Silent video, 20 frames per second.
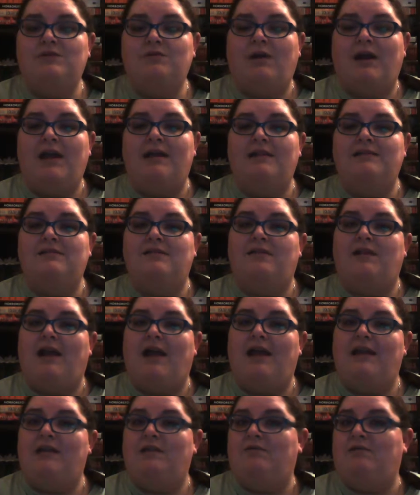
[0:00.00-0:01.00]
read so that
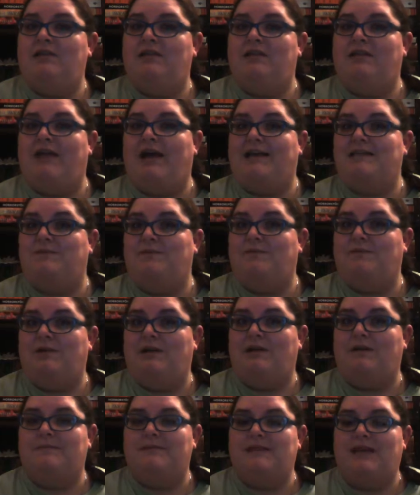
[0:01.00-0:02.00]
I can read the last one when
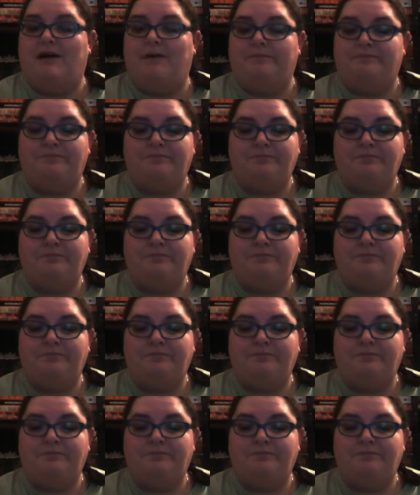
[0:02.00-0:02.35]
it comes out.